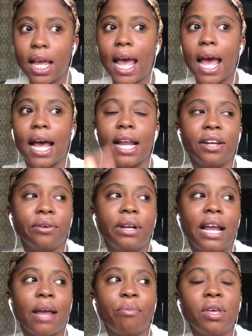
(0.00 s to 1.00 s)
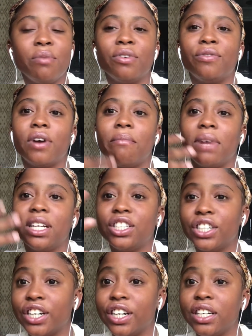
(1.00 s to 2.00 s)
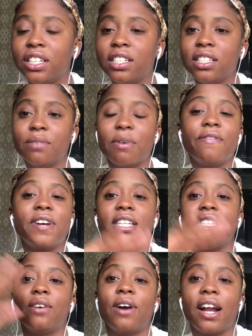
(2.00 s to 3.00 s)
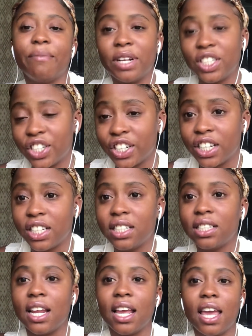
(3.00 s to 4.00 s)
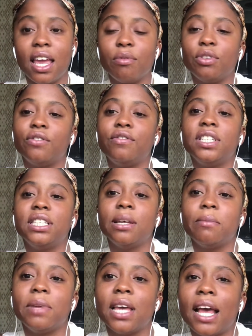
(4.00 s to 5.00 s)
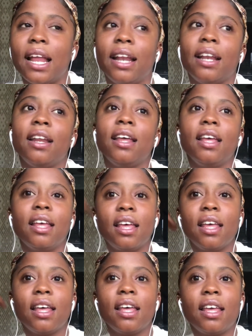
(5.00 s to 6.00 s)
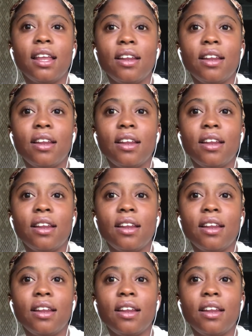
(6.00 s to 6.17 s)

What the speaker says: And there were like people from my church, my friends that were at my church, they came to visit me and they